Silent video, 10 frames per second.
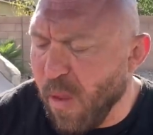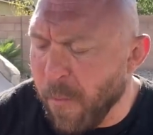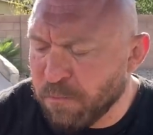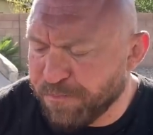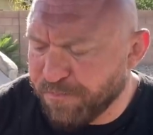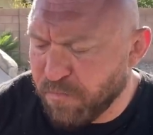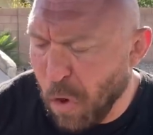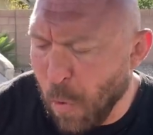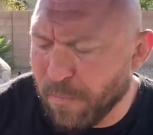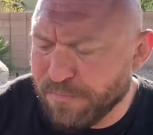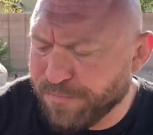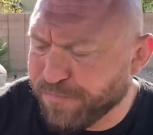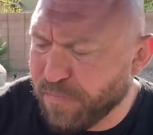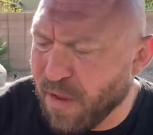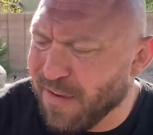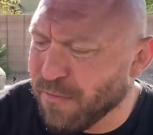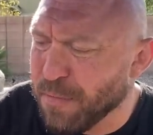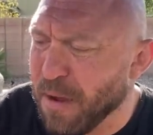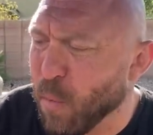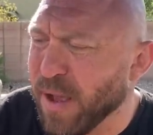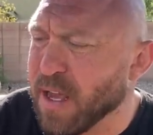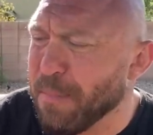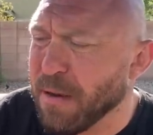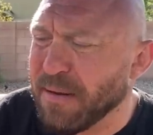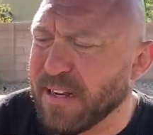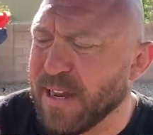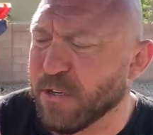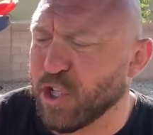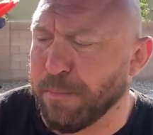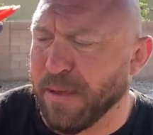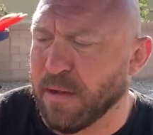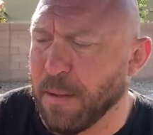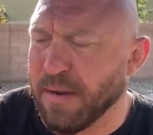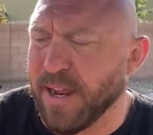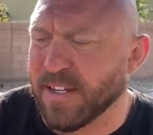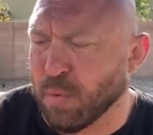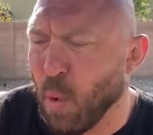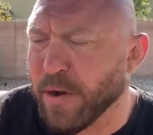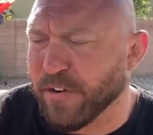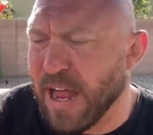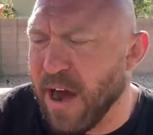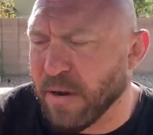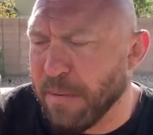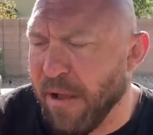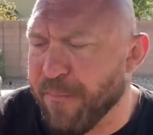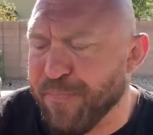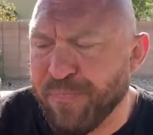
With my wake up unlimited energy pink lemonade, it's watered down a bit.